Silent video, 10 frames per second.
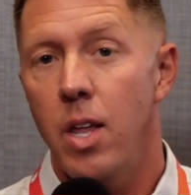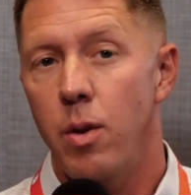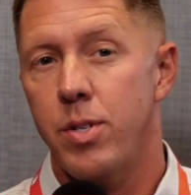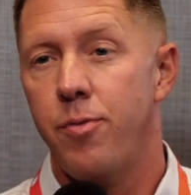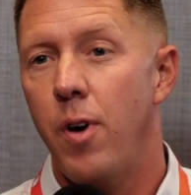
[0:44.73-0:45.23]
There
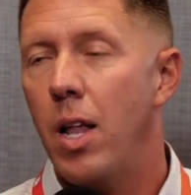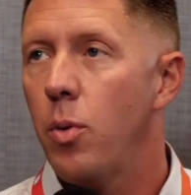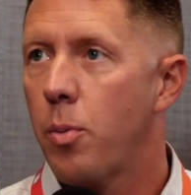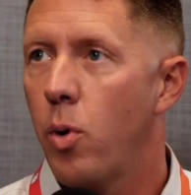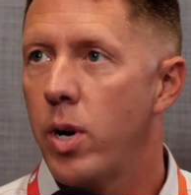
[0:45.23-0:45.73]
was a
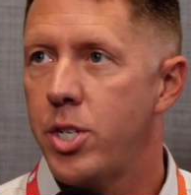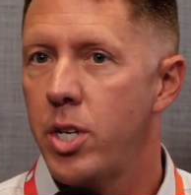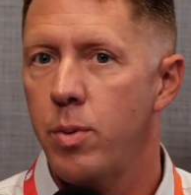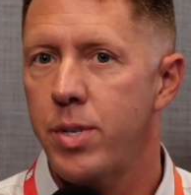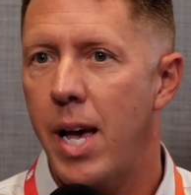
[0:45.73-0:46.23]
follow-up
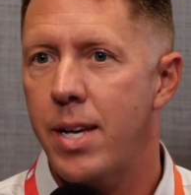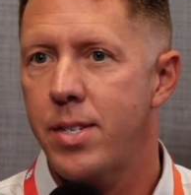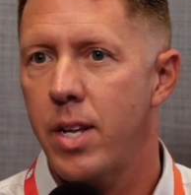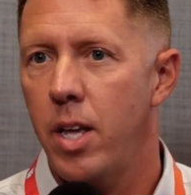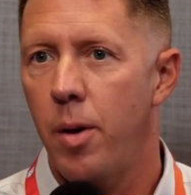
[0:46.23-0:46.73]
question that was
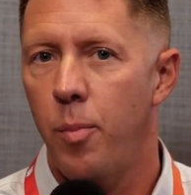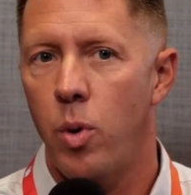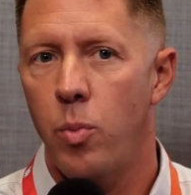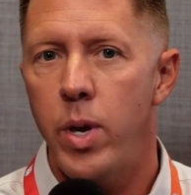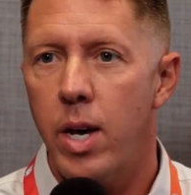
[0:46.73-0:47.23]
asked to him
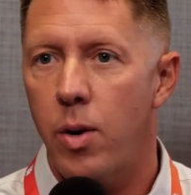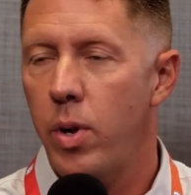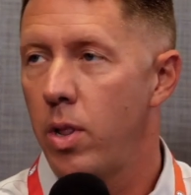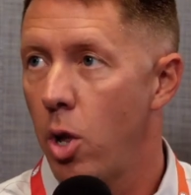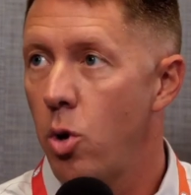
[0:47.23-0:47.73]
when we got
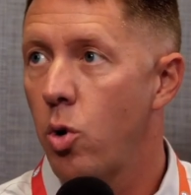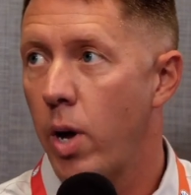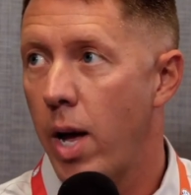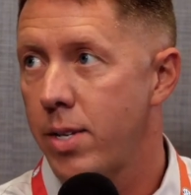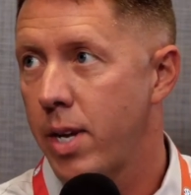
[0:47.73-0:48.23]
went local
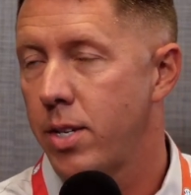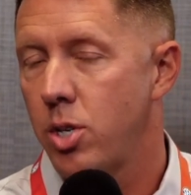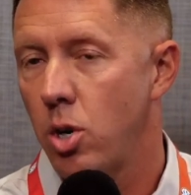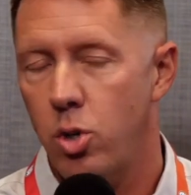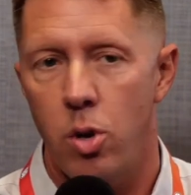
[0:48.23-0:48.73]
guys got to
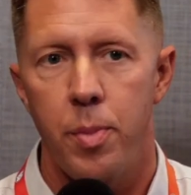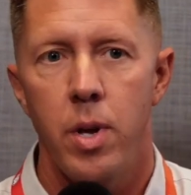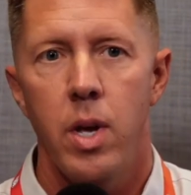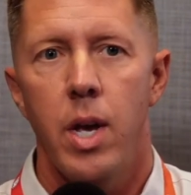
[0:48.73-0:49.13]
talk to him,